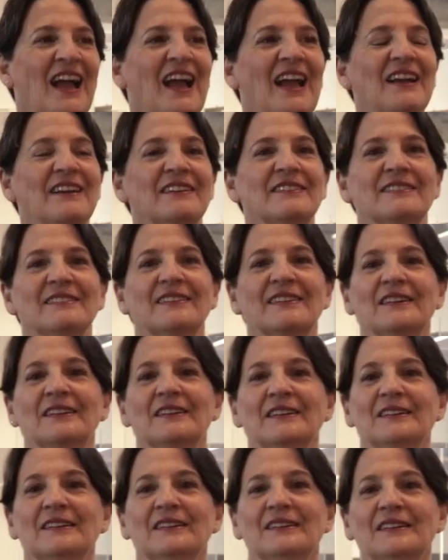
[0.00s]
And
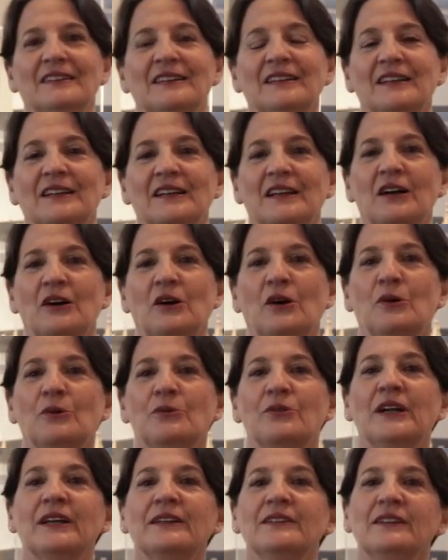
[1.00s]

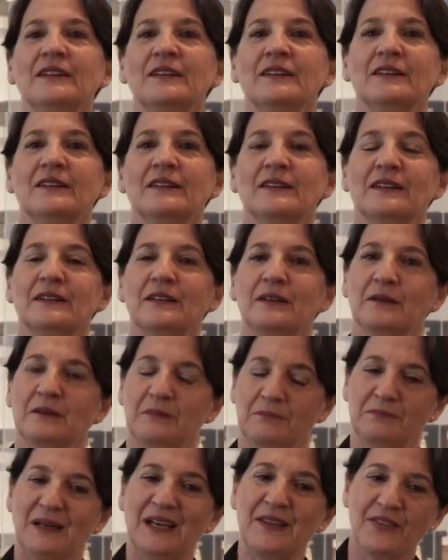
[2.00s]
already
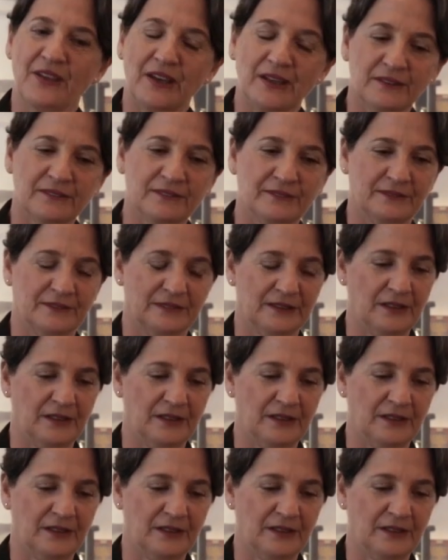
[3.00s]
by then,